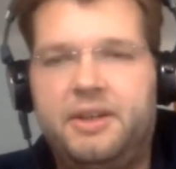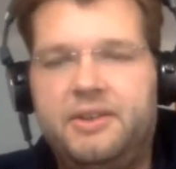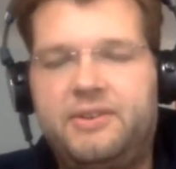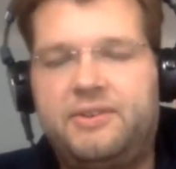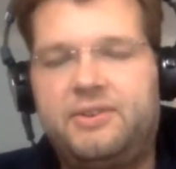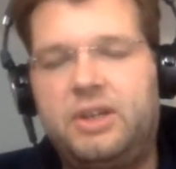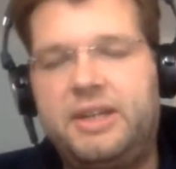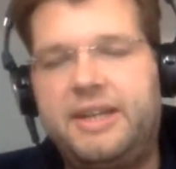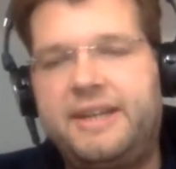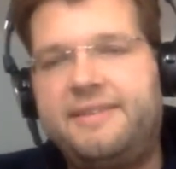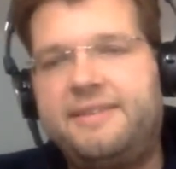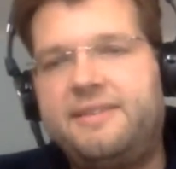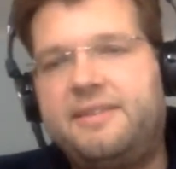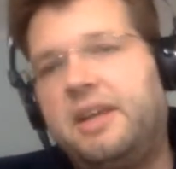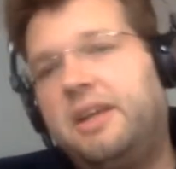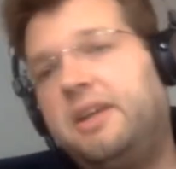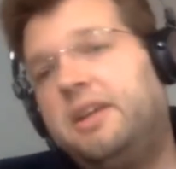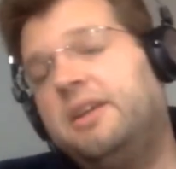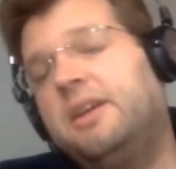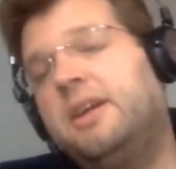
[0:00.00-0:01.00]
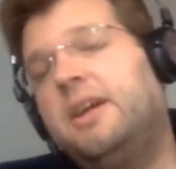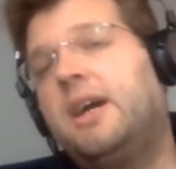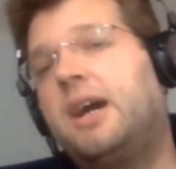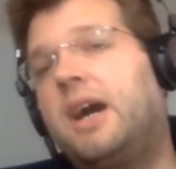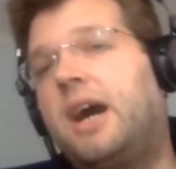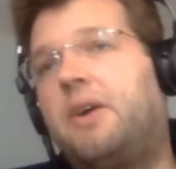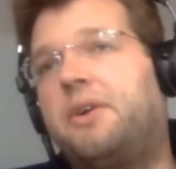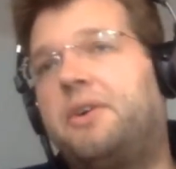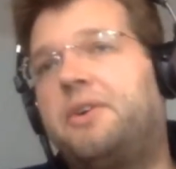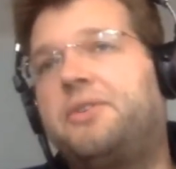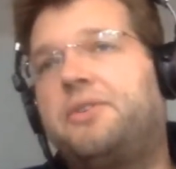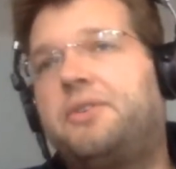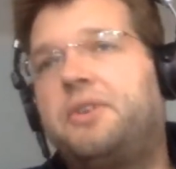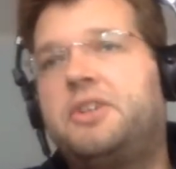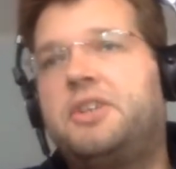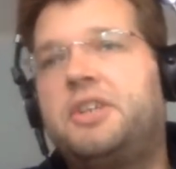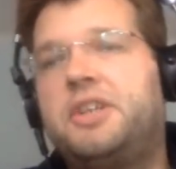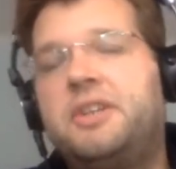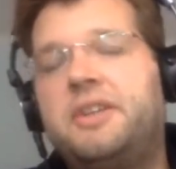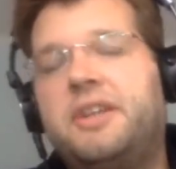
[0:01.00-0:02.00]
So let's say our
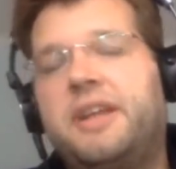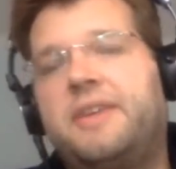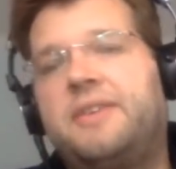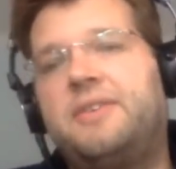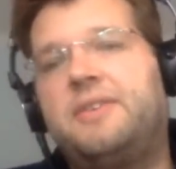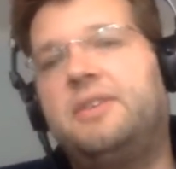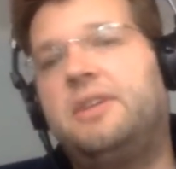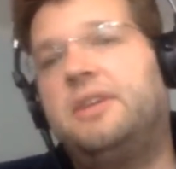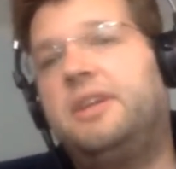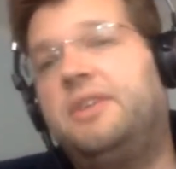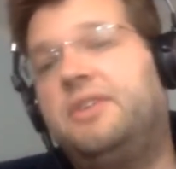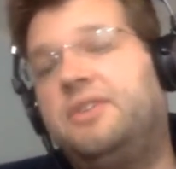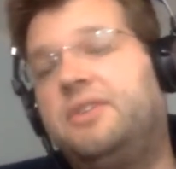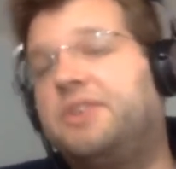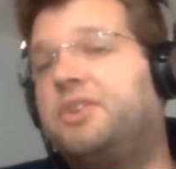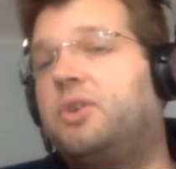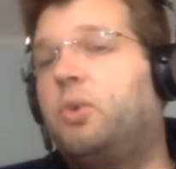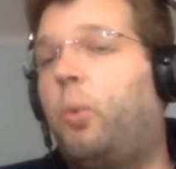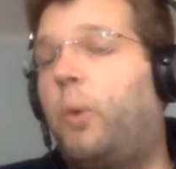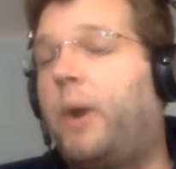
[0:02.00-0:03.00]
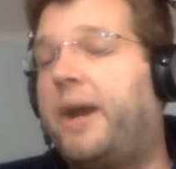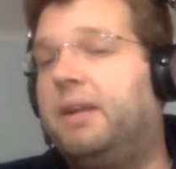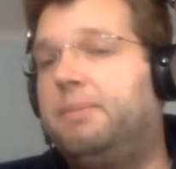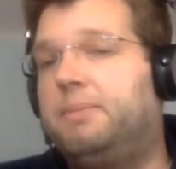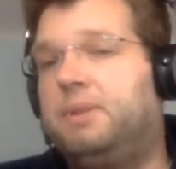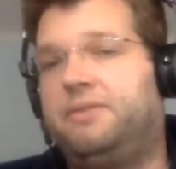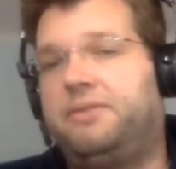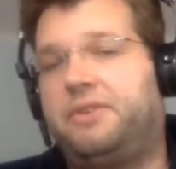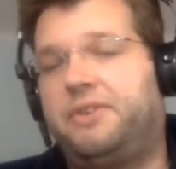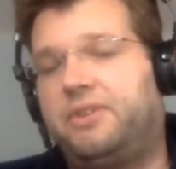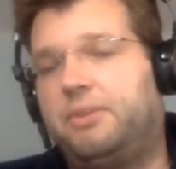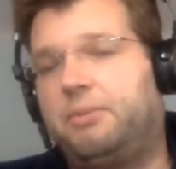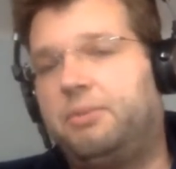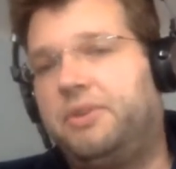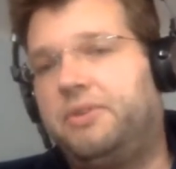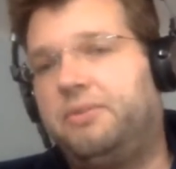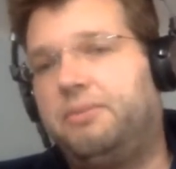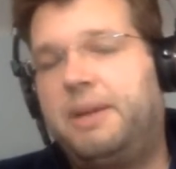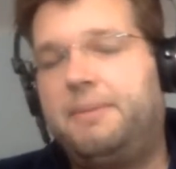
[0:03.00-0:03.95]
search index is not available for some reason.